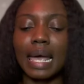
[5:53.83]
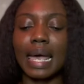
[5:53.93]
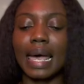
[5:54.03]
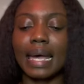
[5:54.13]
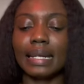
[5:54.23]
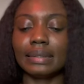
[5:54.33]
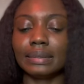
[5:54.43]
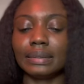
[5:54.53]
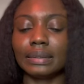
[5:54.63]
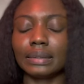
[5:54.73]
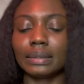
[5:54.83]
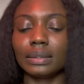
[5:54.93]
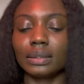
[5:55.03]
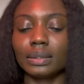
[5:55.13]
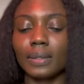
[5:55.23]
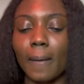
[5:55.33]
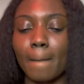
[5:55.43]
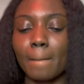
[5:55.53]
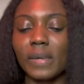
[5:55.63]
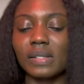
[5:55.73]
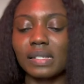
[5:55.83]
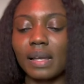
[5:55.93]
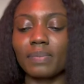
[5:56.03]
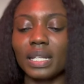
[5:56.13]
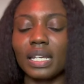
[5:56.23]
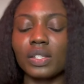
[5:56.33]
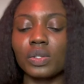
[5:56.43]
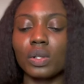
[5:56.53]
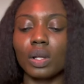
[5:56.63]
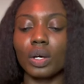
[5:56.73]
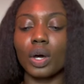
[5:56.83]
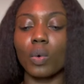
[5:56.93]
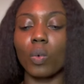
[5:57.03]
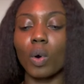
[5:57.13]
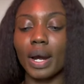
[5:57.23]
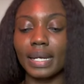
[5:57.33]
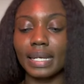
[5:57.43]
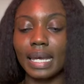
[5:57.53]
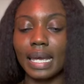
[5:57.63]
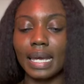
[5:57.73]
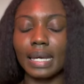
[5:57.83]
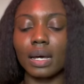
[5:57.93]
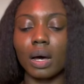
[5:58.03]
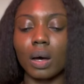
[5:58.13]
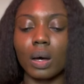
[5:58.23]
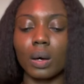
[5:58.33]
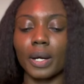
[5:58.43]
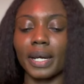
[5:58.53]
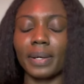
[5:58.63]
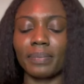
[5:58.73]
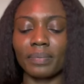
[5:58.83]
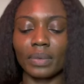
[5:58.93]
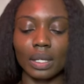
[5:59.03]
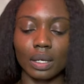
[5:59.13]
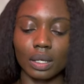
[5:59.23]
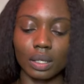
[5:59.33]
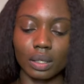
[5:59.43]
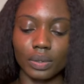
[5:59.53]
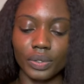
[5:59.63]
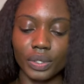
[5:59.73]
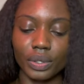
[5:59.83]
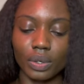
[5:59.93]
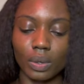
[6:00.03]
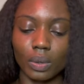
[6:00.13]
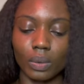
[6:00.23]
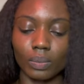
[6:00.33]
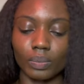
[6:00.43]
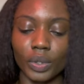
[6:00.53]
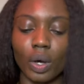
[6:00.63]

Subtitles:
and something is no longer working, or you know, the